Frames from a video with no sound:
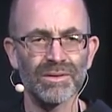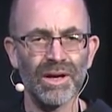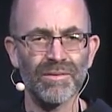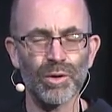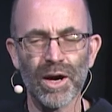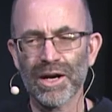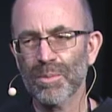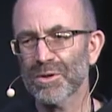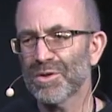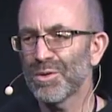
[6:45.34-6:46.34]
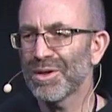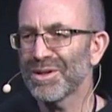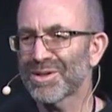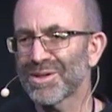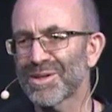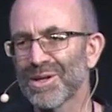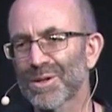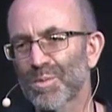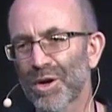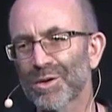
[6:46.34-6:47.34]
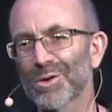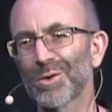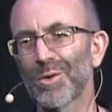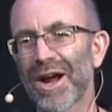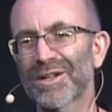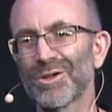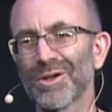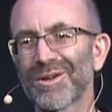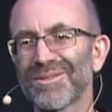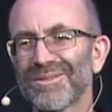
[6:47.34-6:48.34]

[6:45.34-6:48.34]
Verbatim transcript: Have you had opportunities to see a spiritual director?